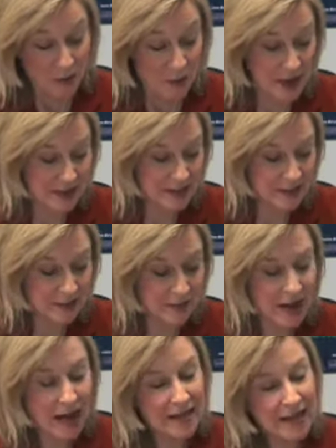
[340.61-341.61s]
Well,
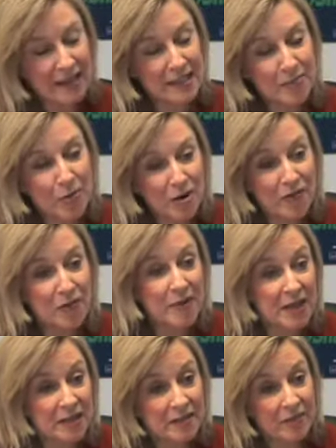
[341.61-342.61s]
I think it's important for
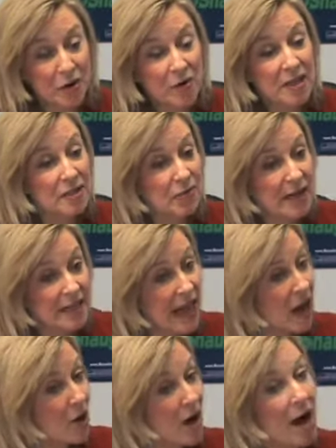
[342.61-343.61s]
me to focus right
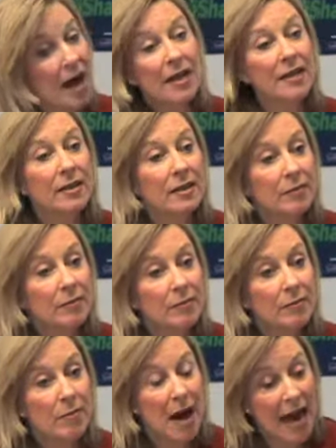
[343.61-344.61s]
now on
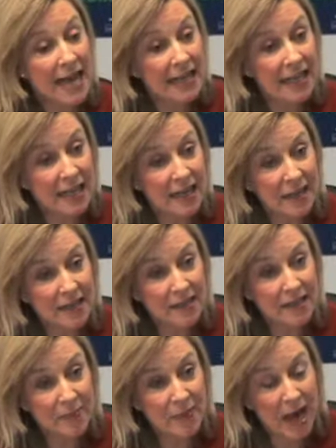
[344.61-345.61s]
my
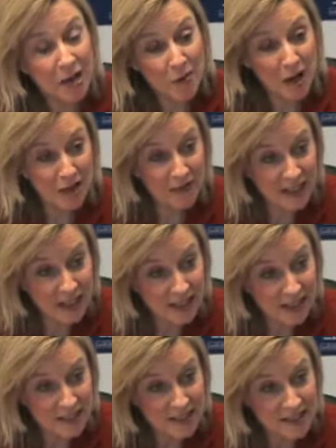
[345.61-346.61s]
candidacy, my
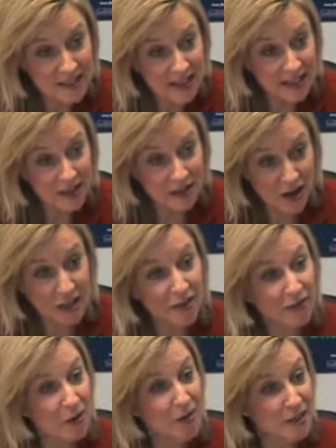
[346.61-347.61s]
qualifications, and talking to
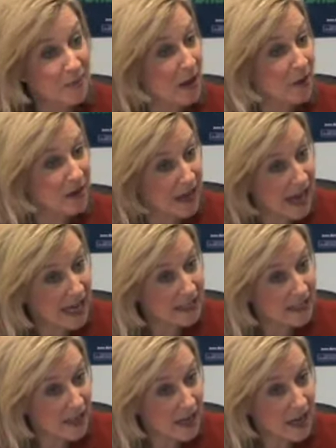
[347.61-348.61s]
folks about that.
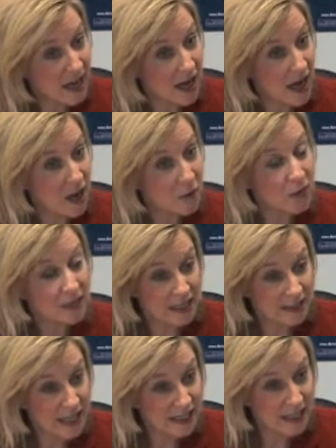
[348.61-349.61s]
We'll
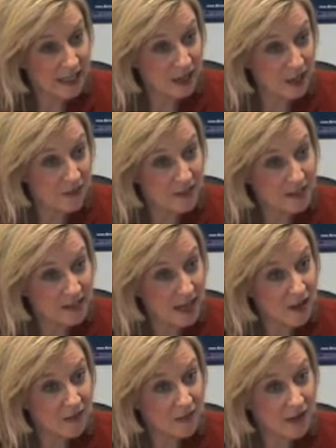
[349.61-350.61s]
let that take care of
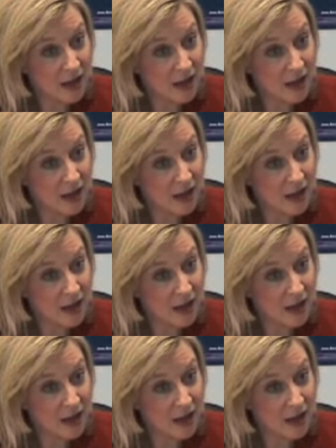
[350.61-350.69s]
itself.